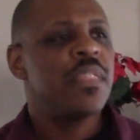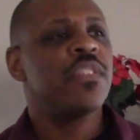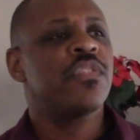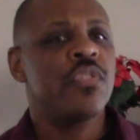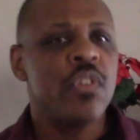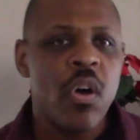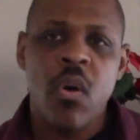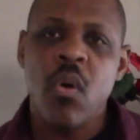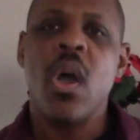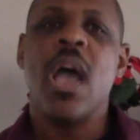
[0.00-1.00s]
There's
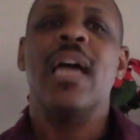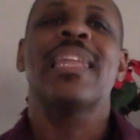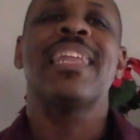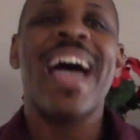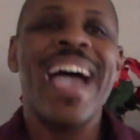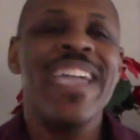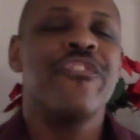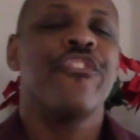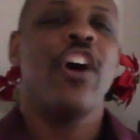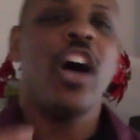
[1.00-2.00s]
no
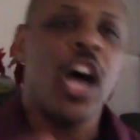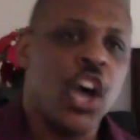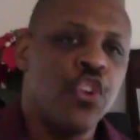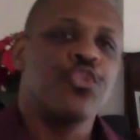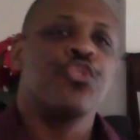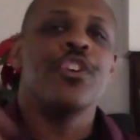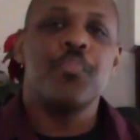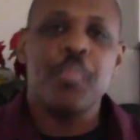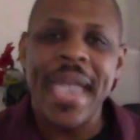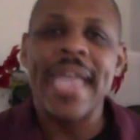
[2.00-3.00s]
life of
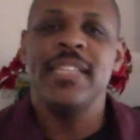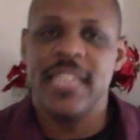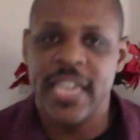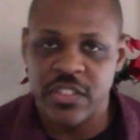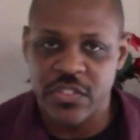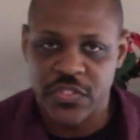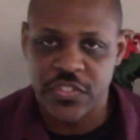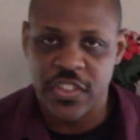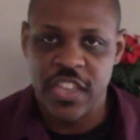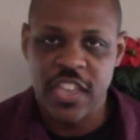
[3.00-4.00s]
repentance